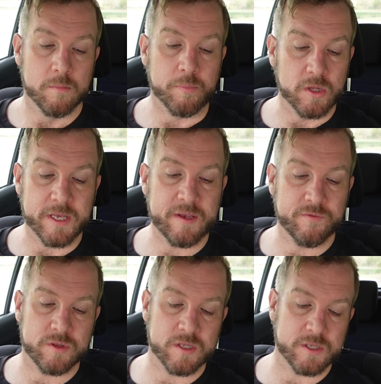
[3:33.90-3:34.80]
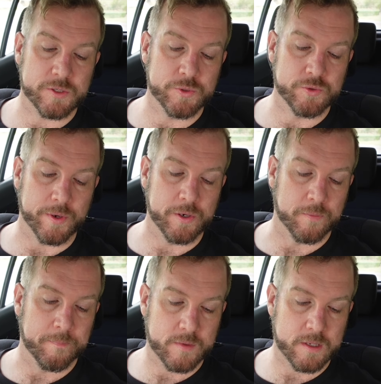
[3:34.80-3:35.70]
believed that this was
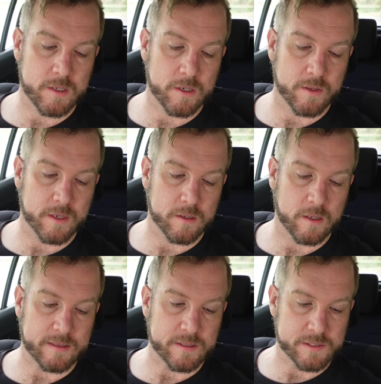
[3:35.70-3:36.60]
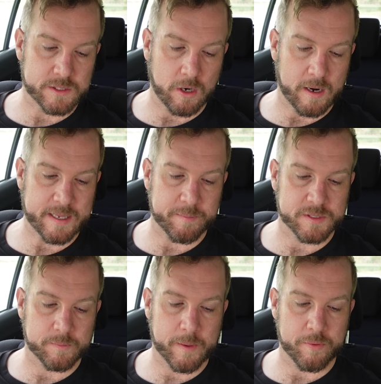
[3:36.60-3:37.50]
real. You know, they got like these tiny
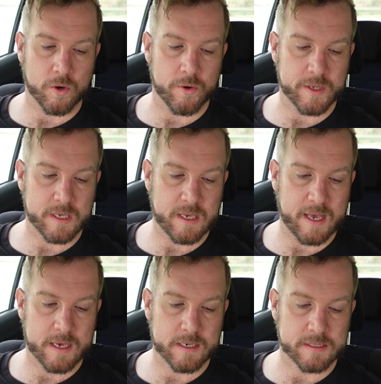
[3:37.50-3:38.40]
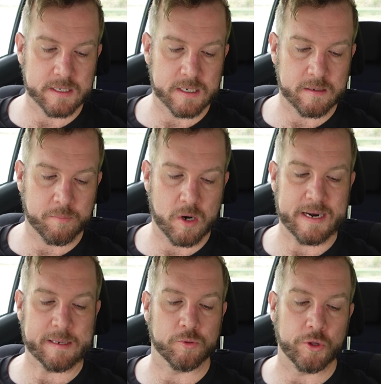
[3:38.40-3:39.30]
bits of pepperoni and
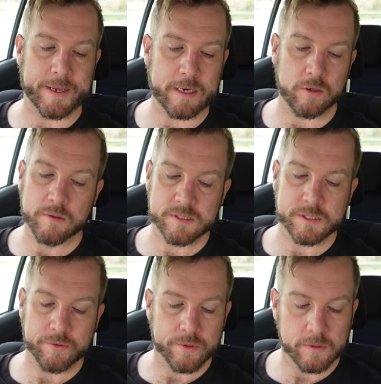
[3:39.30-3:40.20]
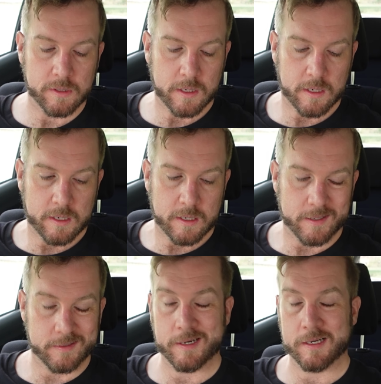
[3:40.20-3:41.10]
pineapple there on the cereal.
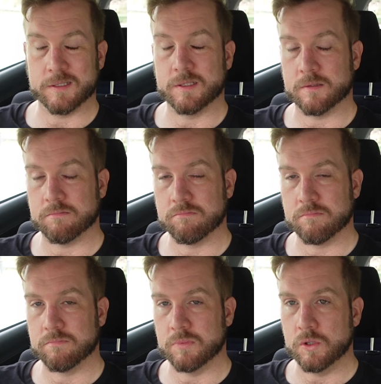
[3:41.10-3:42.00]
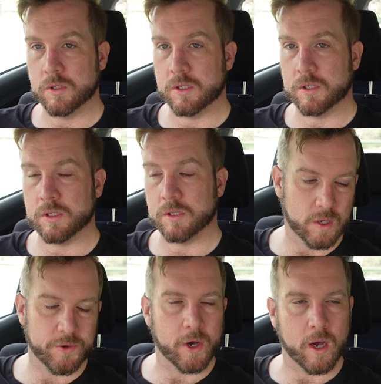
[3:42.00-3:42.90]
It does look,
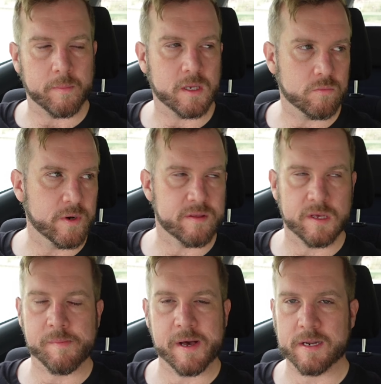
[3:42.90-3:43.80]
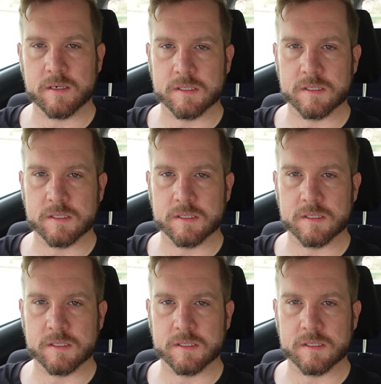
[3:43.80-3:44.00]
well, no, I mean, when you think about it, it